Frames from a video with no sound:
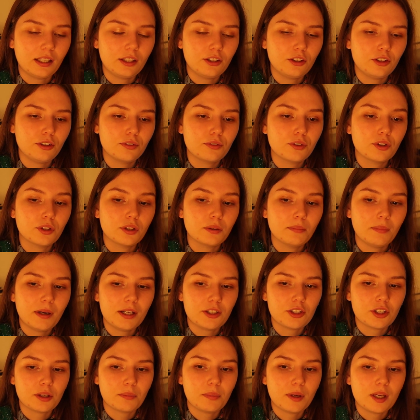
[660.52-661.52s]
then you've got the
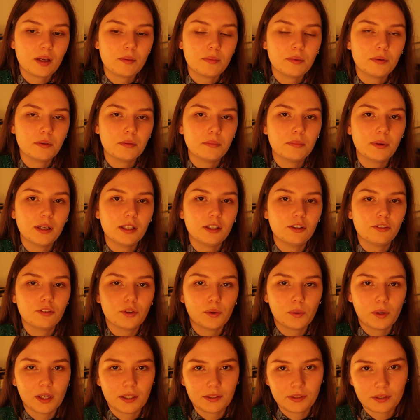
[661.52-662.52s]
magic people but they're
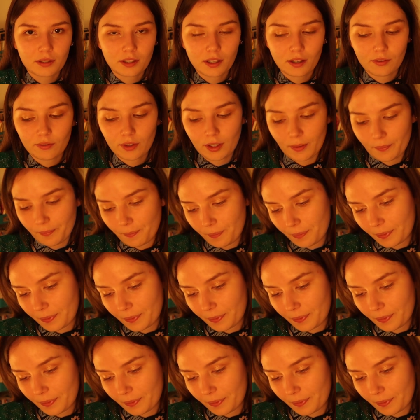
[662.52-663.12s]
all undercover